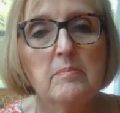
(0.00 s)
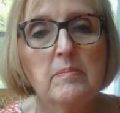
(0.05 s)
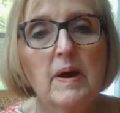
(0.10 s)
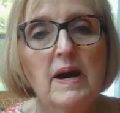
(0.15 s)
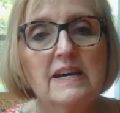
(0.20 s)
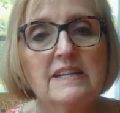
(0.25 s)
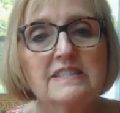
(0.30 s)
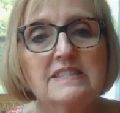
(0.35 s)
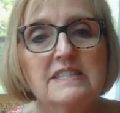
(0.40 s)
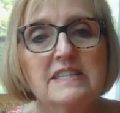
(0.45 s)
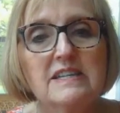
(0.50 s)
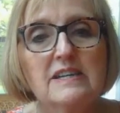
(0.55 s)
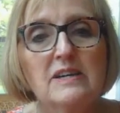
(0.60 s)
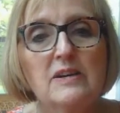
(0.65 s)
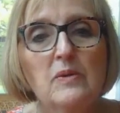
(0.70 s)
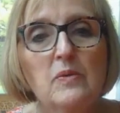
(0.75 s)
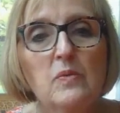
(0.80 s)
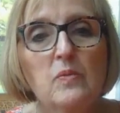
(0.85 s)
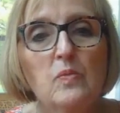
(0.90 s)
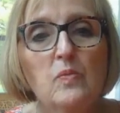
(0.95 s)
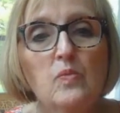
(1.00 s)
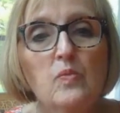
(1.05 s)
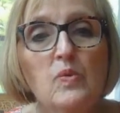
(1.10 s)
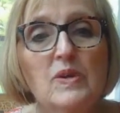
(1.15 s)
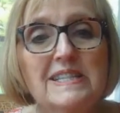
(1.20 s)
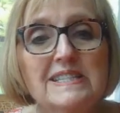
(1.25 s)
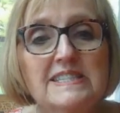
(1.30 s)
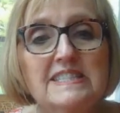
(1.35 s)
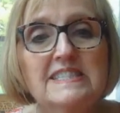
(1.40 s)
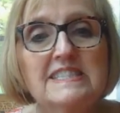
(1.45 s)
but
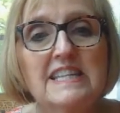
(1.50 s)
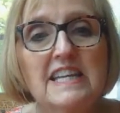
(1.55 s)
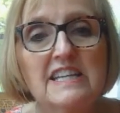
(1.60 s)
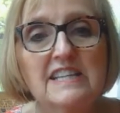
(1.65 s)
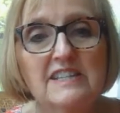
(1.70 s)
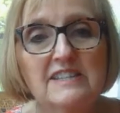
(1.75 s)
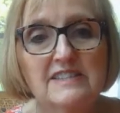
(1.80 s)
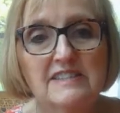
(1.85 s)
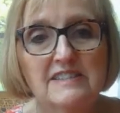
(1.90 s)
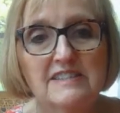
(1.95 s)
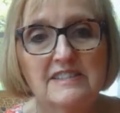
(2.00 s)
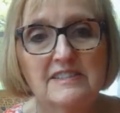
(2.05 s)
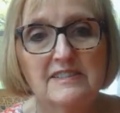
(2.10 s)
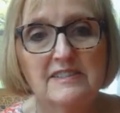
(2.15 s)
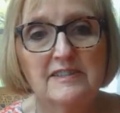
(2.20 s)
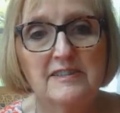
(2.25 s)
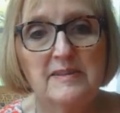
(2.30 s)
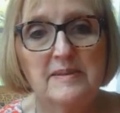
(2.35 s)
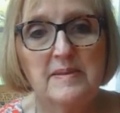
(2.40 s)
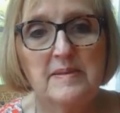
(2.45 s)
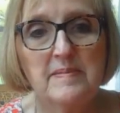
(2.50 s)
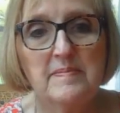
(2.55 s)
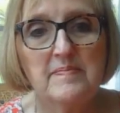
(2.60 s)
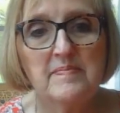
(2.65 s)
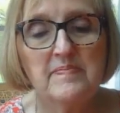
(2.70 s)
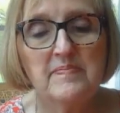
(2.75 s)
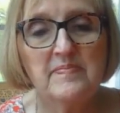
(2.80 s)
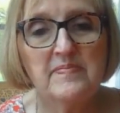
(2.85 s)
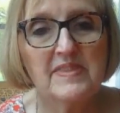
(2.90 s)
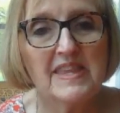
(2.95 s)
risen.
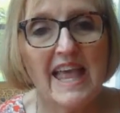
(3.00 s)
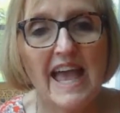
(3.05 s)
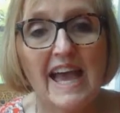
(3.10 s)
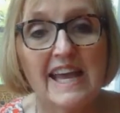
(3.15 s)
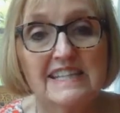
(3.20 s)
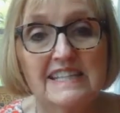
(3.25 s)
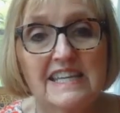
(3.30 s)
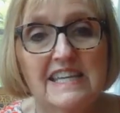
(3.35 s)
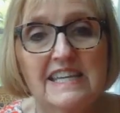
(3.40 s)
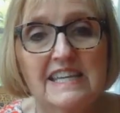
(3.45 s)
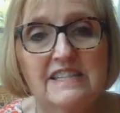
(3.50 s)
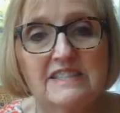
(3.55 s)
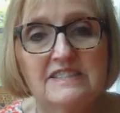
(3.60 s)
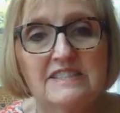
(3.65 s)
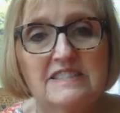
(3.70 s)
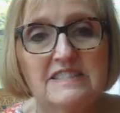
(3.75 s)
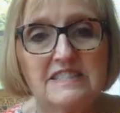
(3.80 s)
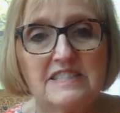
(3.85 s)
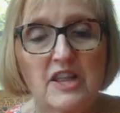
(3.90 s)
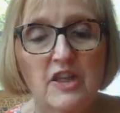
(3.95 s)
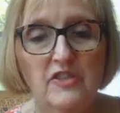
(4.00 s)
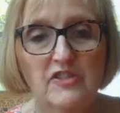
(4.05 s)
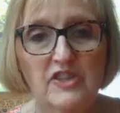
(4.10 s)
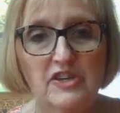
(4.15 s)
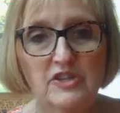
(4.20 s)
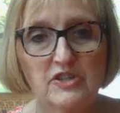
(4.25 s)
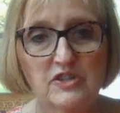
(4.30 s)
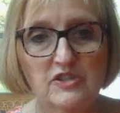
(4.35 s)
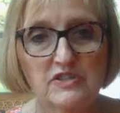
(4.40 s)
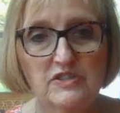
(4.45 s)
That is
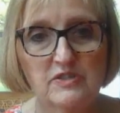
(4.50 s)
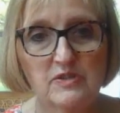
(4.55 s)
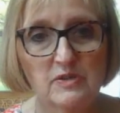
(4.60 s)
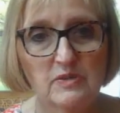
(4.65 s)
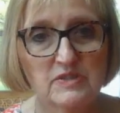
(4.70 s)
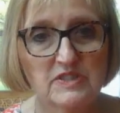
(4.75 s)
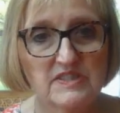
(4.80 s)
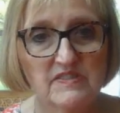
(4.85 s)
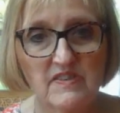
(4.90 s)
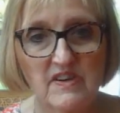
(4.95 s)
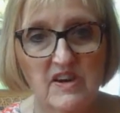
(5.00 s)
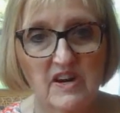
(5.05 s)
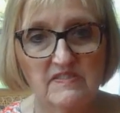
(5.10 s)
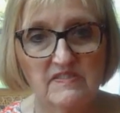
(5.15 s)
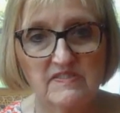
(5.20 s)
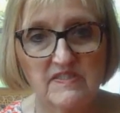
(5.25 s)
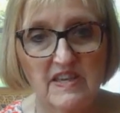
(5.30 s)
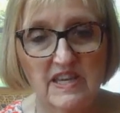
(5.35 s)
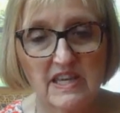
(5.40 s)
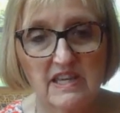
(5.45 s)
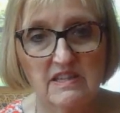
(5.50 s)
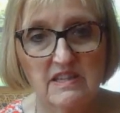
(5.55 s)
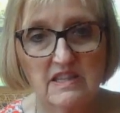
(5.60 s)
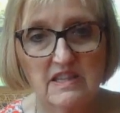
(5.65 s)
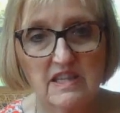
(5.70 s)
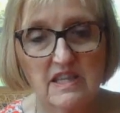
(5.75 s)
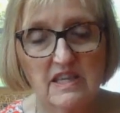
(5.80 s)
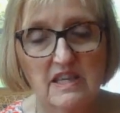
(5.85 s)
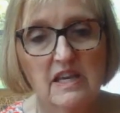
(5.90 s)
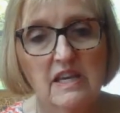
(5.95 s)
the good news of our faith.
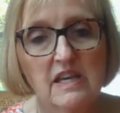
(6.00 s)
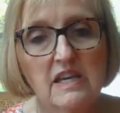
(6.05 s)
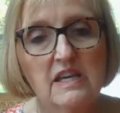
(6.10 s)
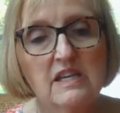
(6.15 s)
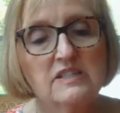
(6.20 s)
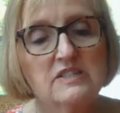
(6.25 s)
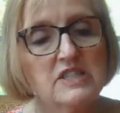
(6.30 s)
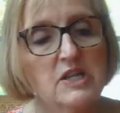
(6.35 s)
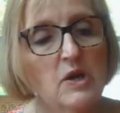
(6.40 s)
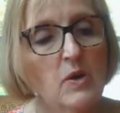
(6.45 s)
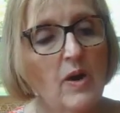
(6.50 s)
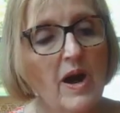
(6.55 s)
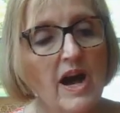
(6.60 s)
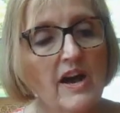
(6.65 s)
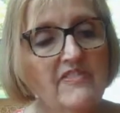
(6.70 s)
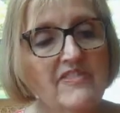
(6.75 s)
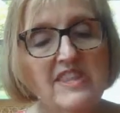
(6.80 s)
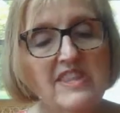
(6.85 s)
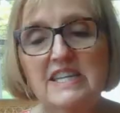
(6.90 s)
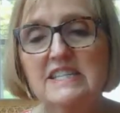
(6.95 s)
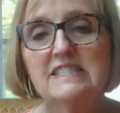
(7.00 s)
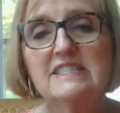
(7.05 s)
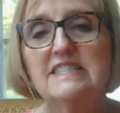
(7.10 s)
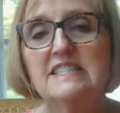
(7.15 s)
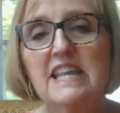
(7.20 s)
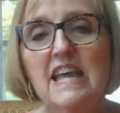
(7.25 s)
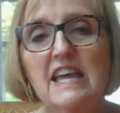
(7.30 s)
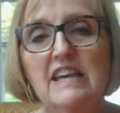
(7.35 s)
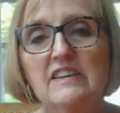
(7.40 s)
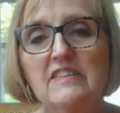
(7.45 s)
So on
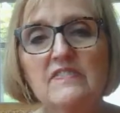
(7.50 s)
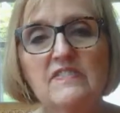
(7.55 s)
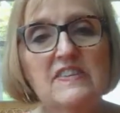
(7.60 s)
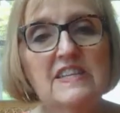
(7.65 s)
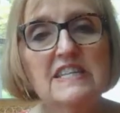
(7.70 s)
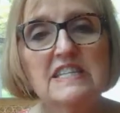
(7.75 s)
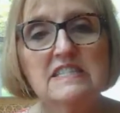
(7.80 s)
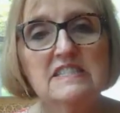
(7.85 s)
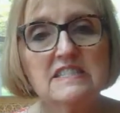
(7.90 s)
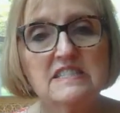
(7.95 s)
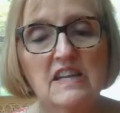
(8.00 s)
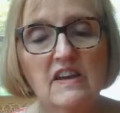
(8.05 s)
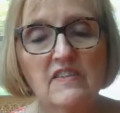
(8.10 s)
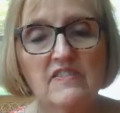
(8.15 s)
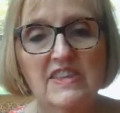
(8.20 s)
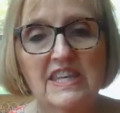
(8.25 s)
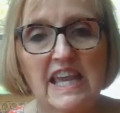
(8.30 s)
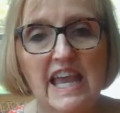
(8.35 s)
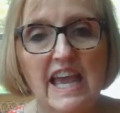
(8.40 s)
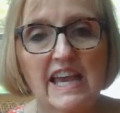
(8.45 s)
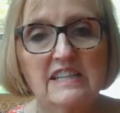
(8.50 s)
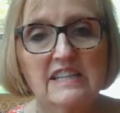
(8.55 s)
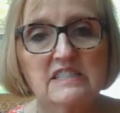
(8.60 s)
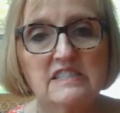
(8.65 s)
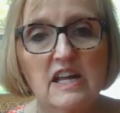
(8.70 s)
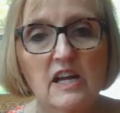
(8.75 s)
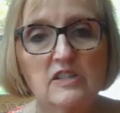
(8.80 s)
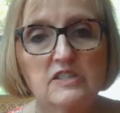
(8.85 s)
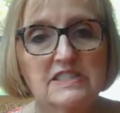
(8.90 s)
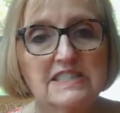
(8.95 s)
this feast of the
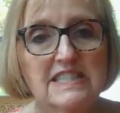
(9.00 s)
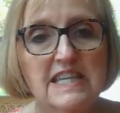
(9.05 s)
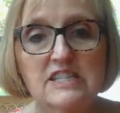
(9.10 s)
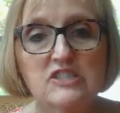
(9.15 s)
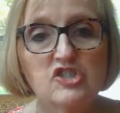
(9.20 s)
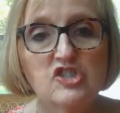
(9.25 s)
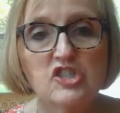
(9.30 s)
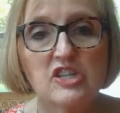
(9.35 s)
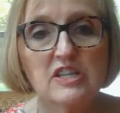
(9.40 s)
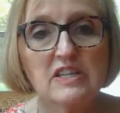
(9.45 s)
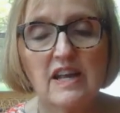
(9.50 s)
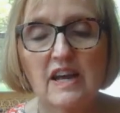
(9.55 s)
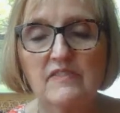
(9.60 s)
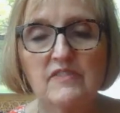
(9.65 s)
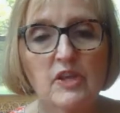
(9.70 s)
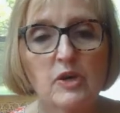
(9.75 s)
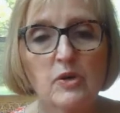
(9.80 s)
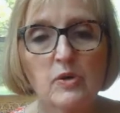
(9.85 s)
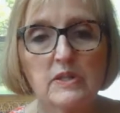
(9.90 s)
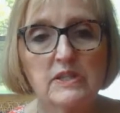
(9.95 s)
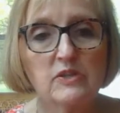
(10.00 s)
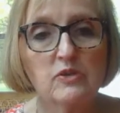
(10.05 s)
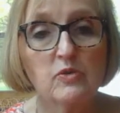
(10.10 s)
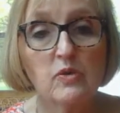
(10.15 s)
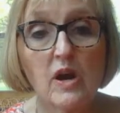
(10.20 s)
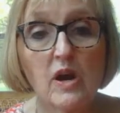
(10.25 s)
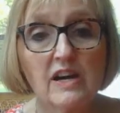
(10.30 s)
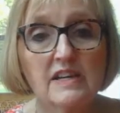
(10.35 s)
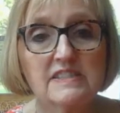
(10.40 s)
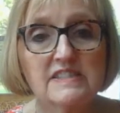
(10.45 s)
Exaltation of the Holy
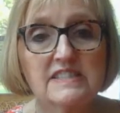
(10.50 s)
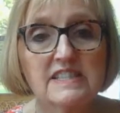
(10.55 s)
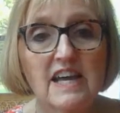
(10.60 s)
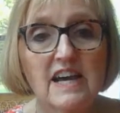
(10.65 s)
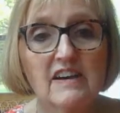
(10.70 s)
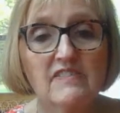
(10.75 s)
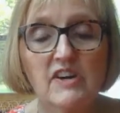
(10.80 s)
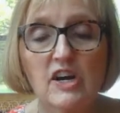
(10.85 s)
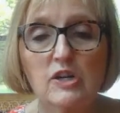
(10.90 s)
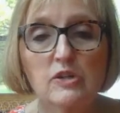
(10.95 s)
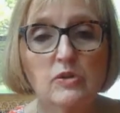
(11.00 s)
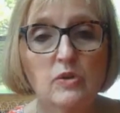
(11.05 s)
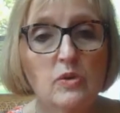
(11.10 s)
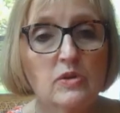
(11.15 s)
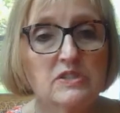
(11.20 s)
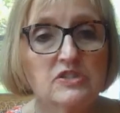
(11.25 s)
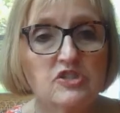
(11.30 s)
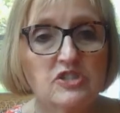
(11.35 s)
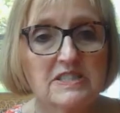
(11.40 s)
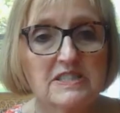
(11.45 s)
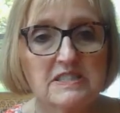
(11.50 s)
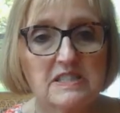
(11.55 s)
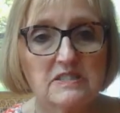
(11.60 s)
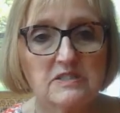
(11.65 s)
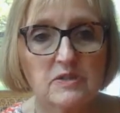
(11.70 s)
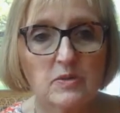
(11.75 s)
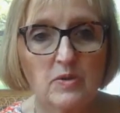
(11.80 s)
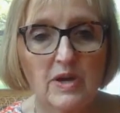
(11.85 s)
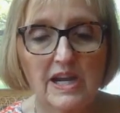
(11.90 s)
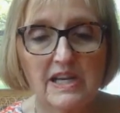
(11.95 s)
Cross of our Lord
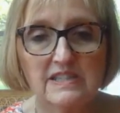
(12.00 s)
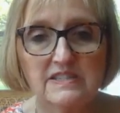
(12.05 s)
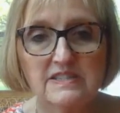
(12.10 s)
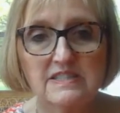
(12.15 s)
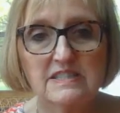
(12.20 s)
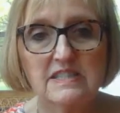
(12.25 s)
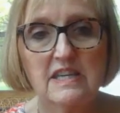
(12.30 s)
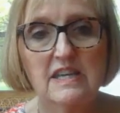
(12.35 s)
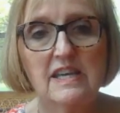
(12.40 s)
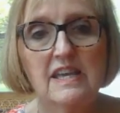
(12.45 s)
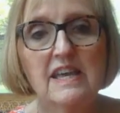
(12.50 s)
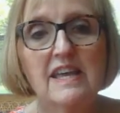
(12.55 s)
Jesus Christ,